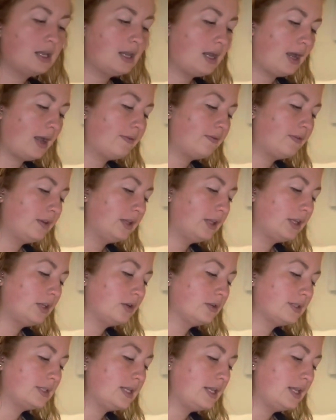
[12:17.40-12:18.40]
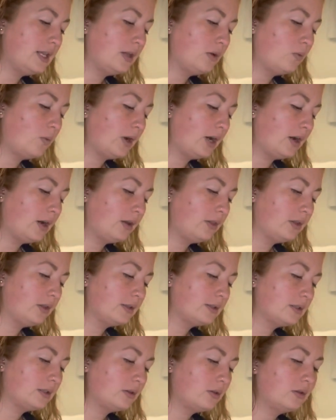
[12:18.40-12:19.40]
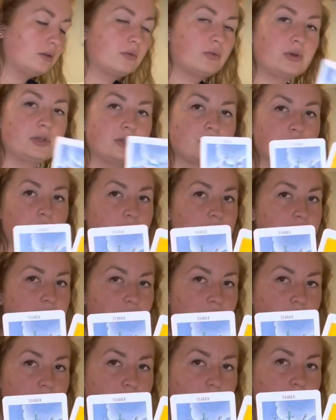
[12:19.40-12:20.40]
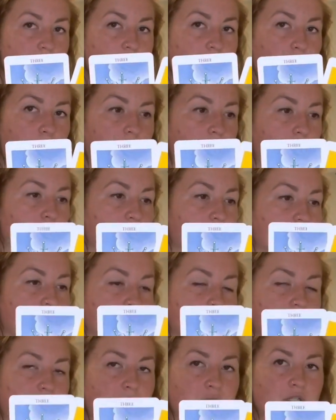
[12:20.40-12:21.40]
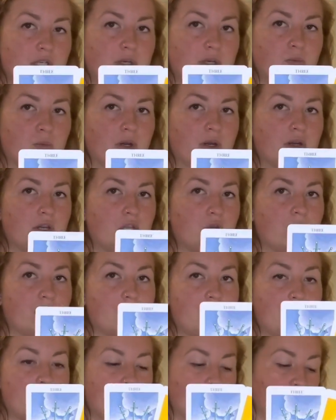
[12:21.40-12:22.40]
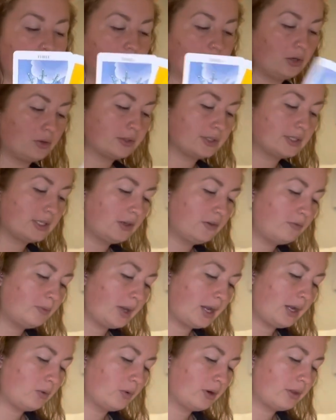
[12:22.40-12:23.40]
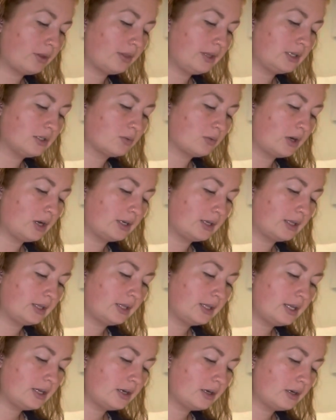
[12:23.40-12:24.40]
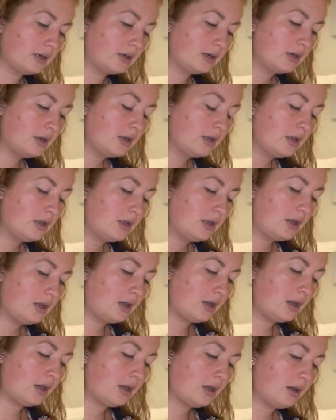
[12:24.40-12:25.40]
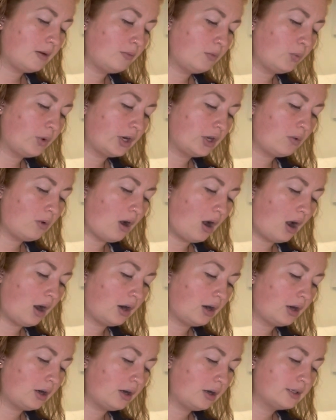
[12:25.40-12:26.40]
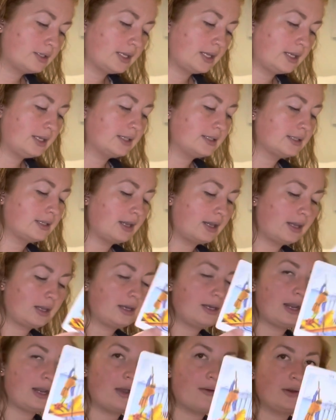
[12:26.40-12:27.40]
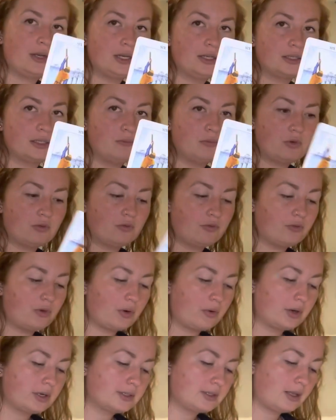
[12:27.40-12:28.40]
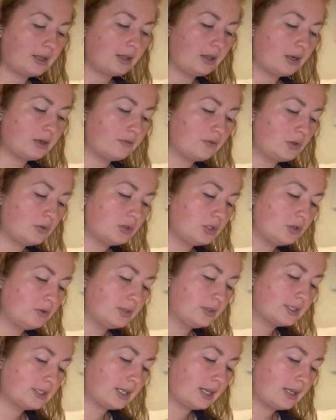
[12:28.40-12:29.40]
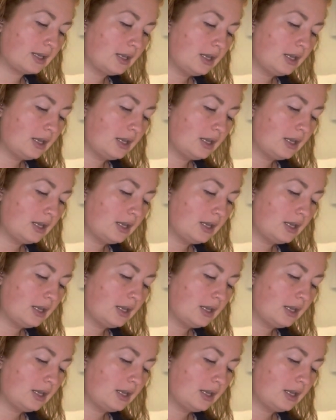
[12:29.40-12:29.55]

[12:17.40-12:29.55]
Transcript: I feel like you're seeing where this Three of Swords, Seven of Swords, like where there was deception, where you were maybe holding yourself back, where things were unclear. Um, where you got hurt and it's like now i need to move forwards a lot of you too it's like